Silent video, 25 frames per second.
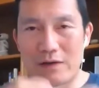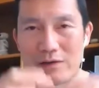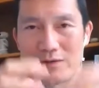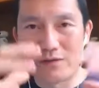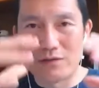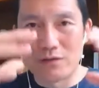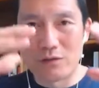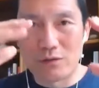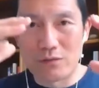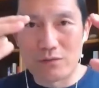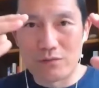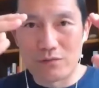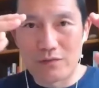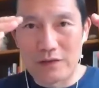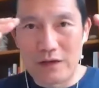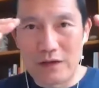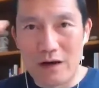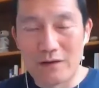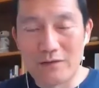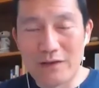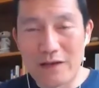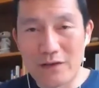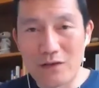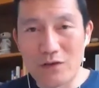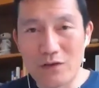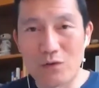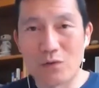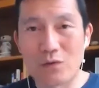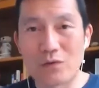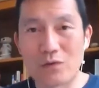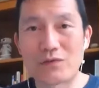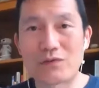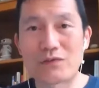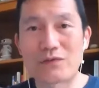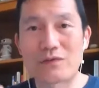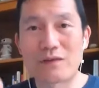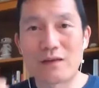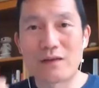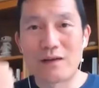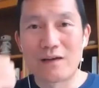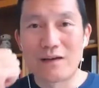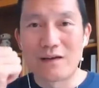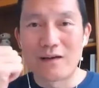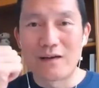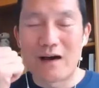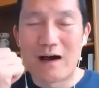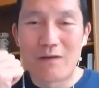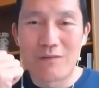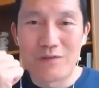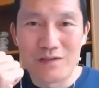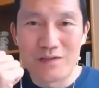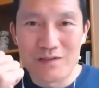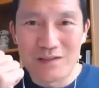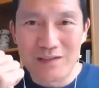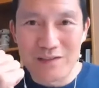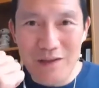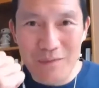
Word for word: So the online course, obviously,